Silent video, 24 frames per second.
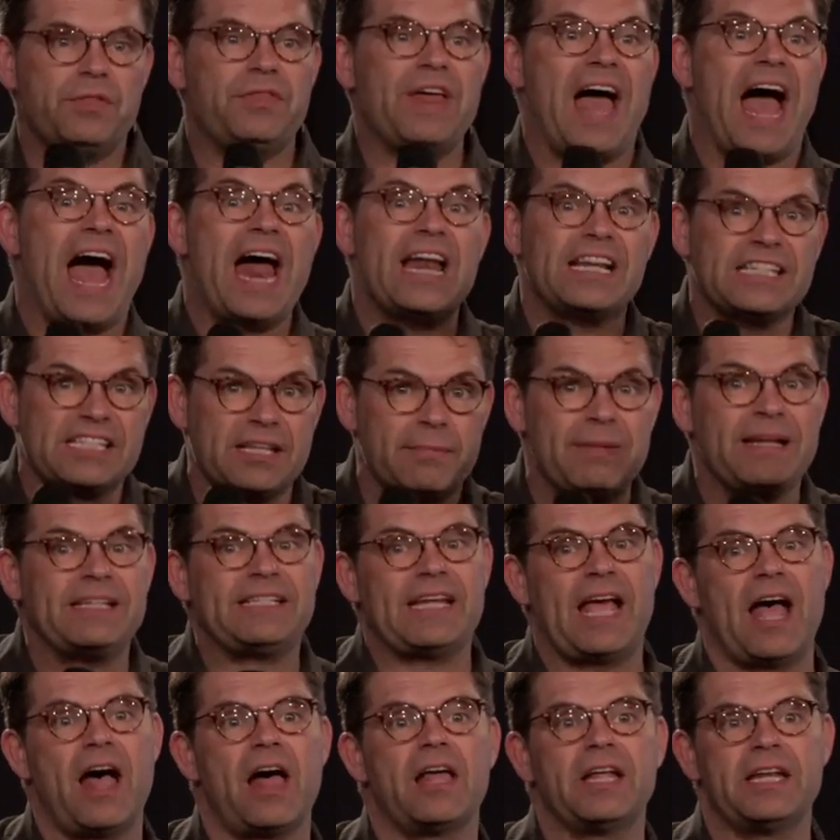That is the
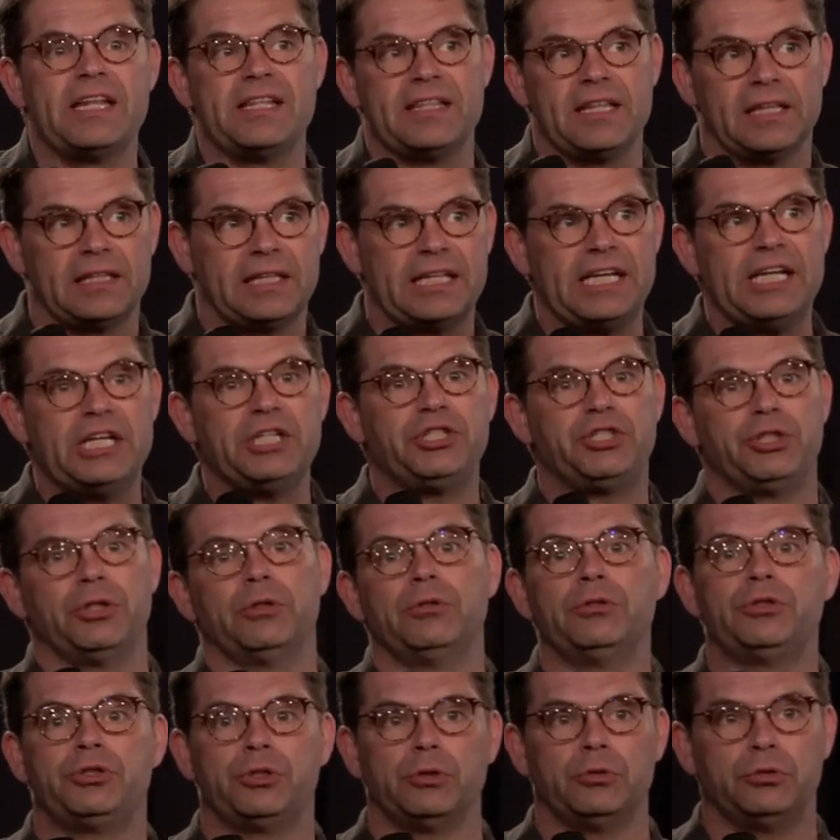mentality that leads
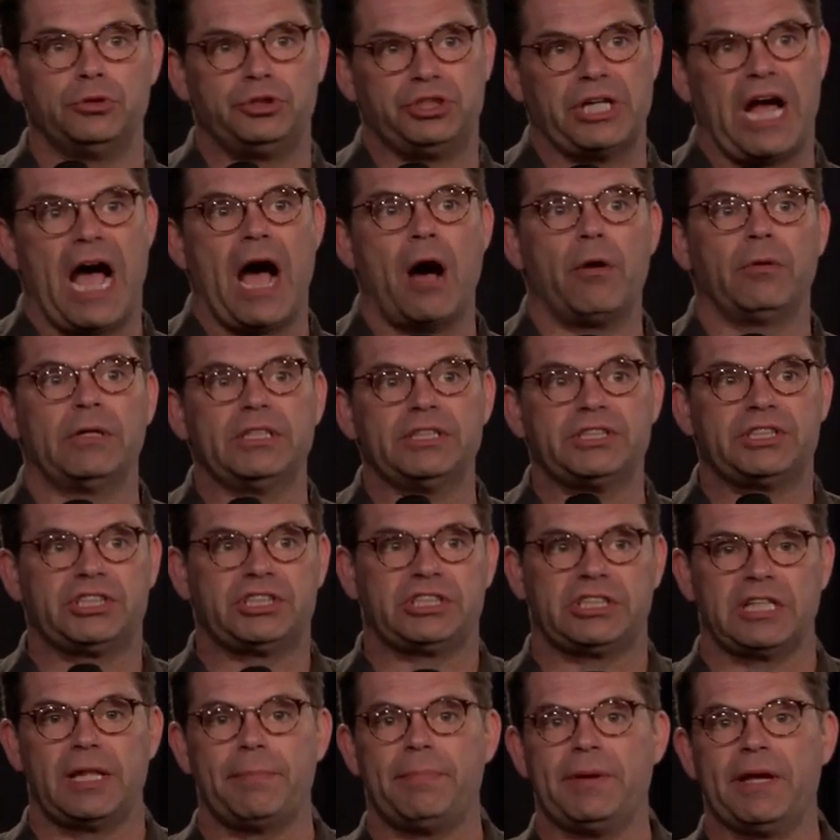you to Jawas
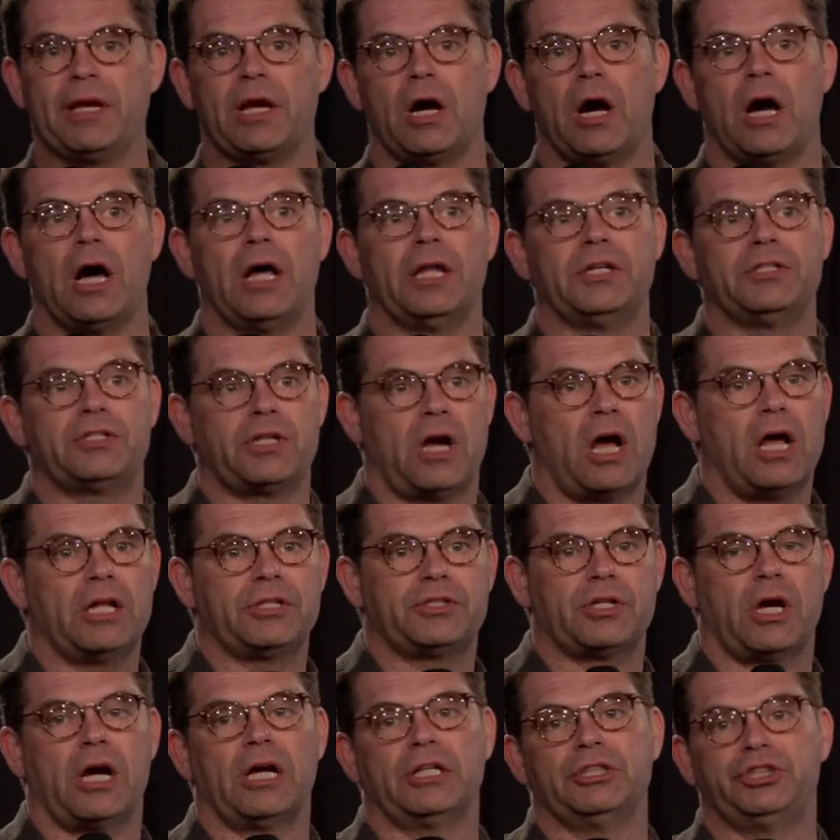slipping on
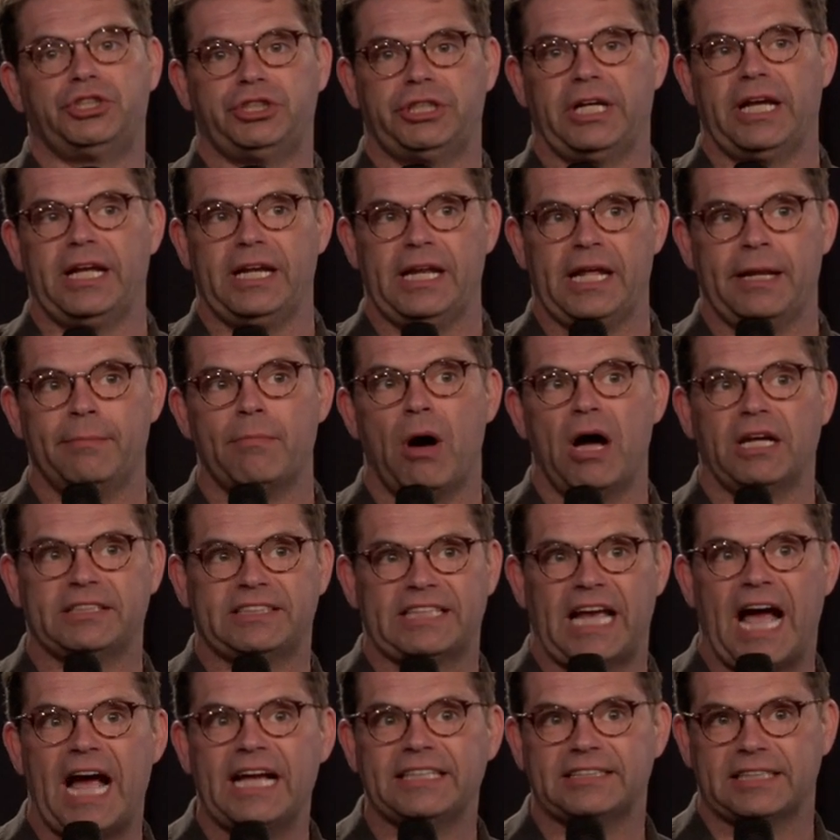Tauntaun shit in Mos
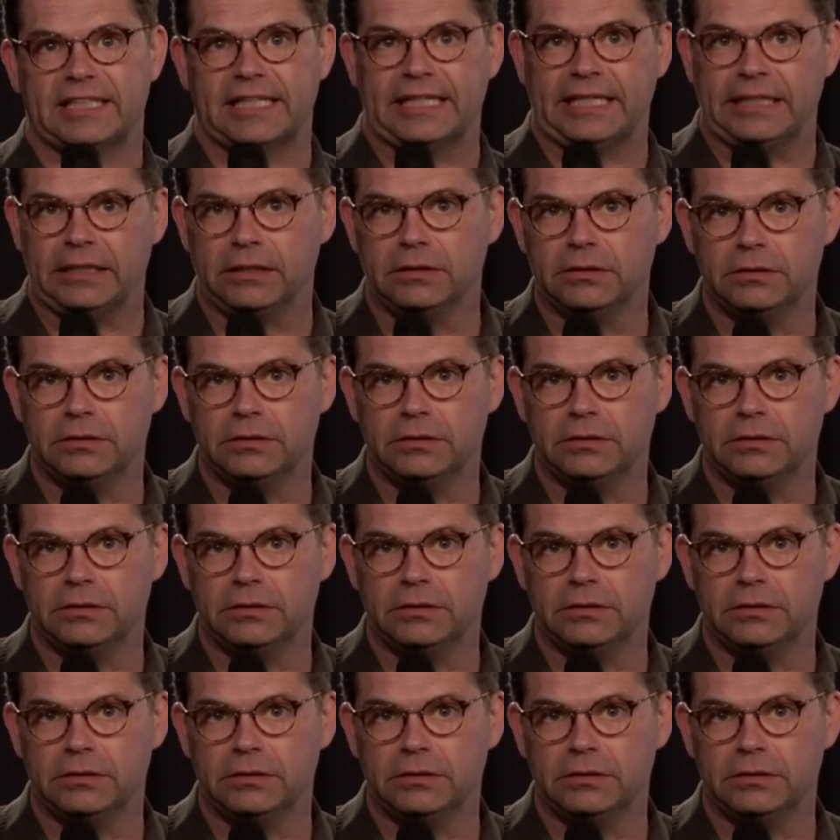Eisley.